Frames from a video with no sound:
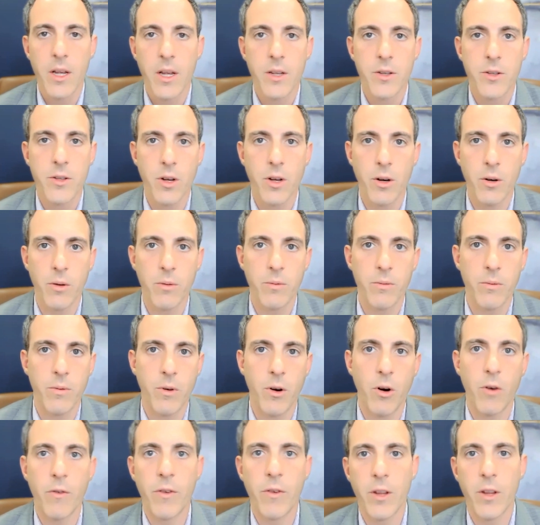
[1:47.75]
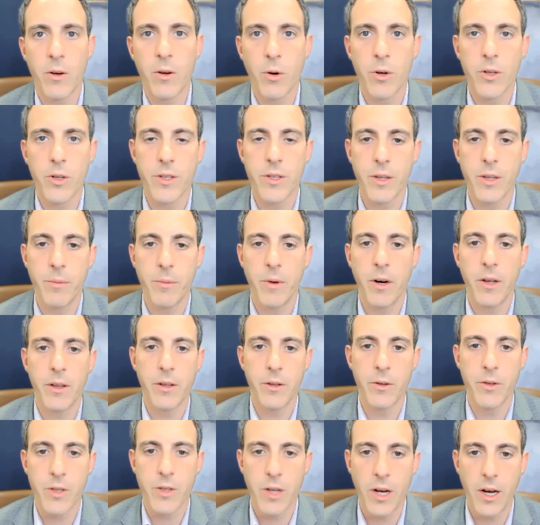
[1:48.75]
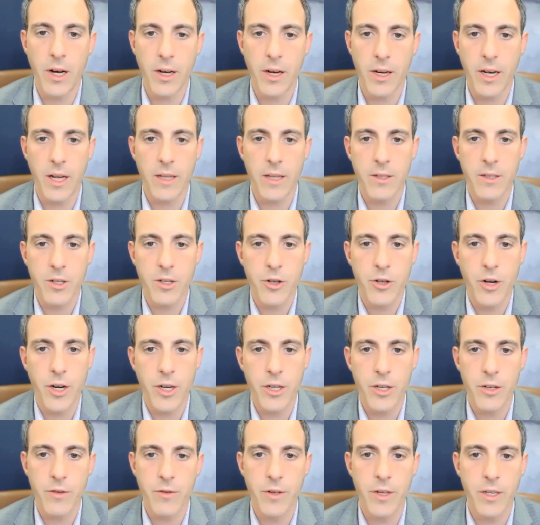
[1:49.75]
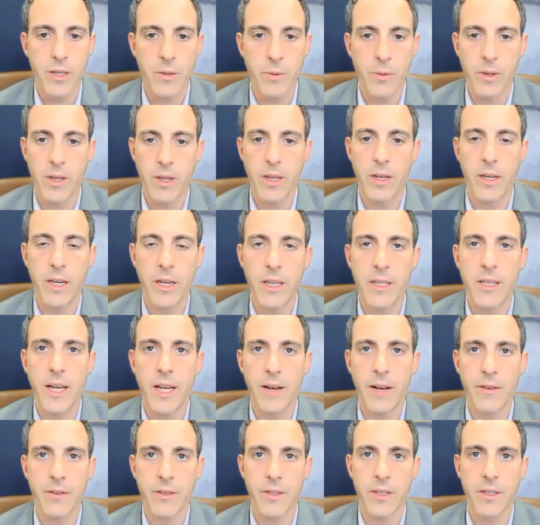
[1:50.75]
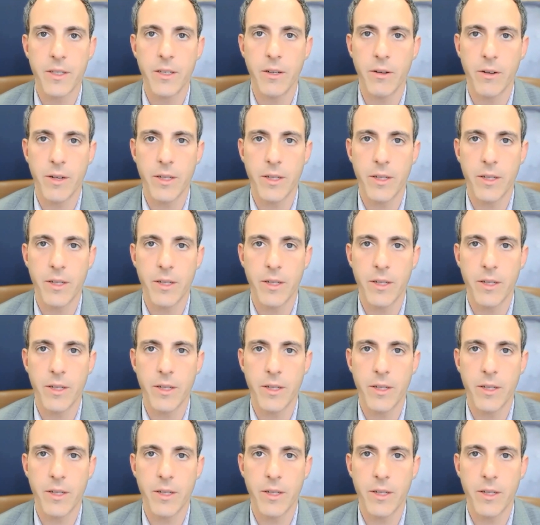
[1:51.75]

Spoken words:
So over the course of the month, you saw concentration risk within ETFs,